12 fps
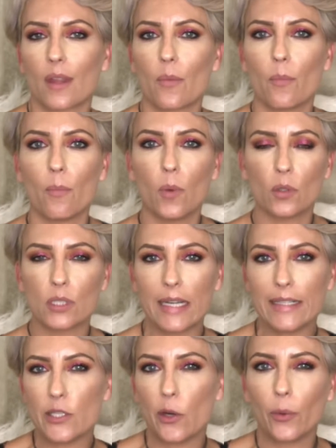
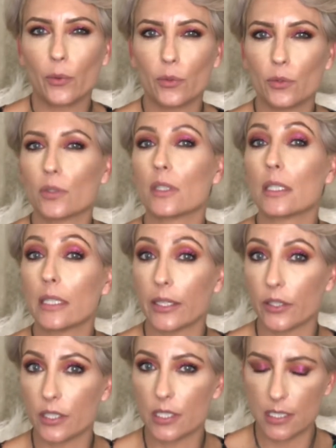multi-tonal
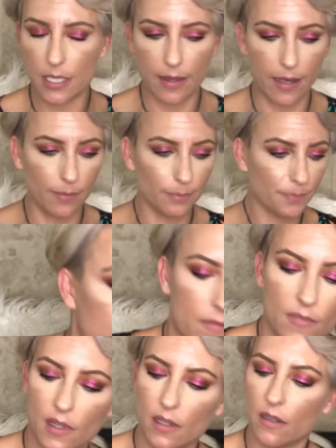glitters to them.
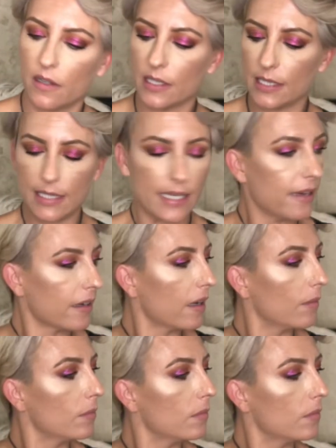You can see I
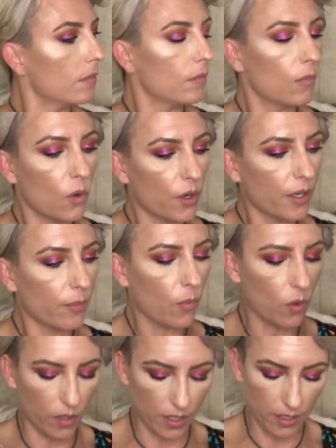got more and
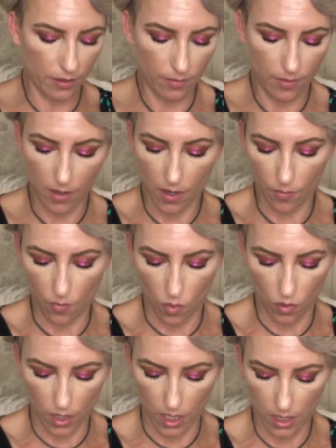more and
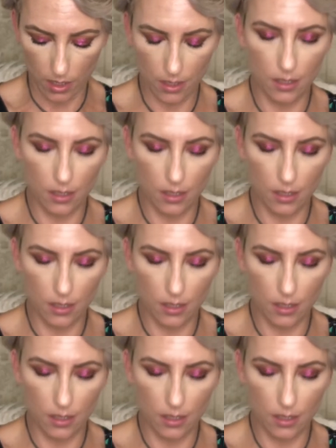more